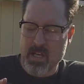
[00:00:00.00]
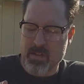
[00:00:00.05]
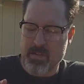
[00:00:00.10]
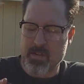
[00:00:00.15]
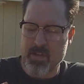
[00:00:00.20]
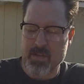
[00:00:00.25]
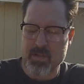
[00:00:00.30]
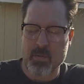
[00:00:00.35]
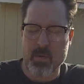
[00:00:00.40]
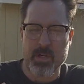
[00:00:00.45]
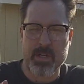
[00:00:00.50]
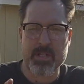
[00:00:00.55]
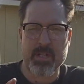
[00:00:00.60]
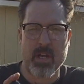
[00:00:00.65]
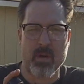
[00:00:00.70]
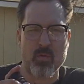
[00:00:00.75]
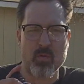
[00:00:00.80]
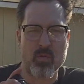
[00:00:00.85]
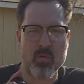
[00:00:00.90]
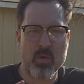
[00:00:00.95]
This works
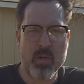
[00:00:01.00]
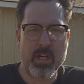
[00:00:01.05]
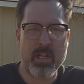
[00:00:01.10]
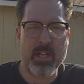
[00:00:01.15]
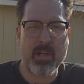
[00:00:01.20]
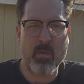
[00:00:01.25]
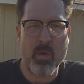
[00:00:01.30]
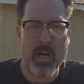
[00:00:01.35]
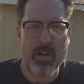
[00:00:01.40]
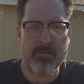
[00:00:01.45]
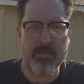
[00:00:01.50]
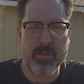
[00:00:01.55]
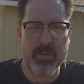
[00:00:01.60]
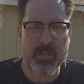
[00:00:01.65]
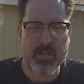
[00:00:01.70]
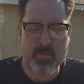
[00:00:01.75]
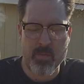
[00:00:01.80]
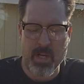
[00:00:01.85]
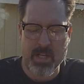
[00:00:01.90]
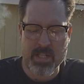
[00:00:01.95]
out really well for
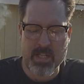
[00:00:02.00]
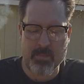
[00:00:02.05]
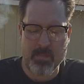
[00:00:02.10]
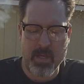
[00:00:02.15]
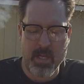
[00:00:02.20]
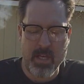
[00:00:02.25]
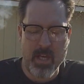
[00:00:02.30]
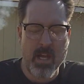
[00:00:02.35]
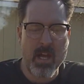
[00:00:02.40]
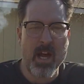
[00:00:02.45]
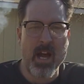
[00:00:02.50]
this recipe.